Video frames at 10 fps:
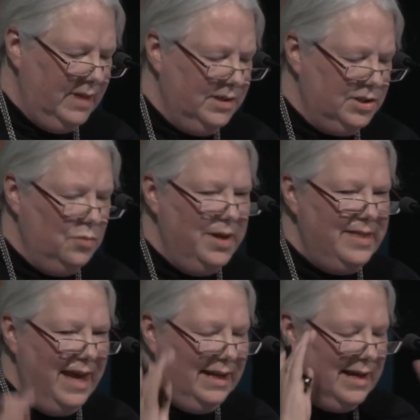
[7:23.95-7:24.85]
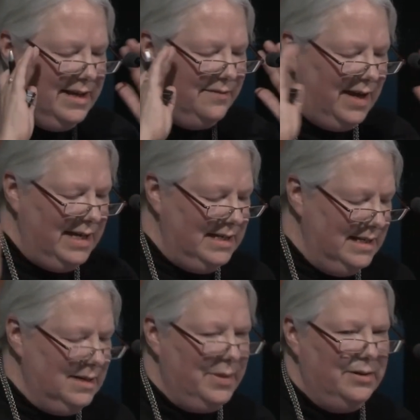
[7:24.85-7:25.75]
So with that kind of
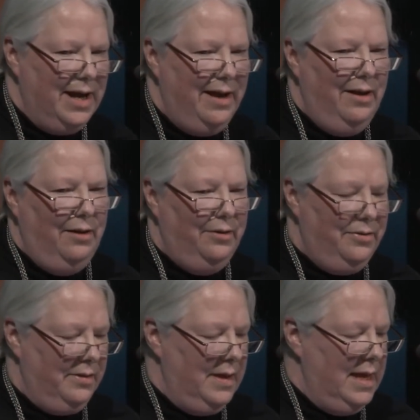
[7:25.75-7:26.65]
idea about health,